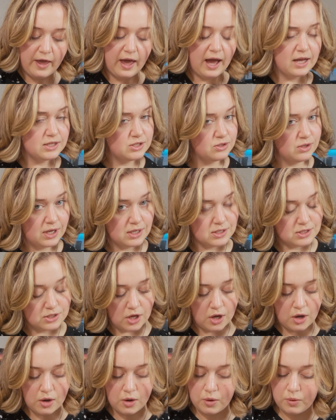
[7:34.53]
as you guys
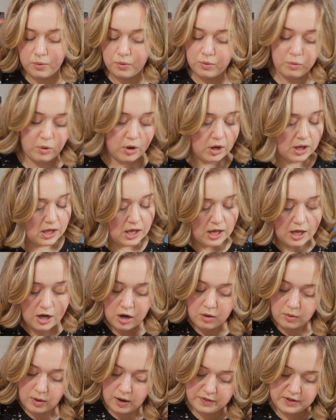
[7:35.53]
know, we're
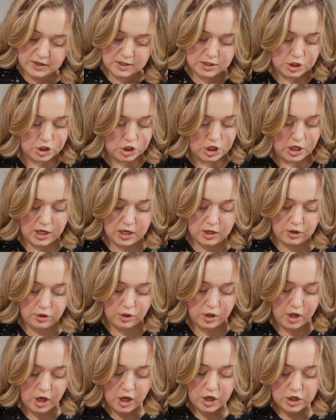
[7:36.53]
keto on this
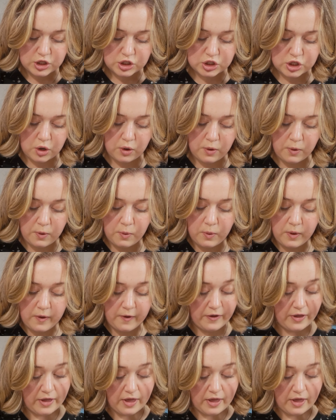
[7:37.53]
channel, so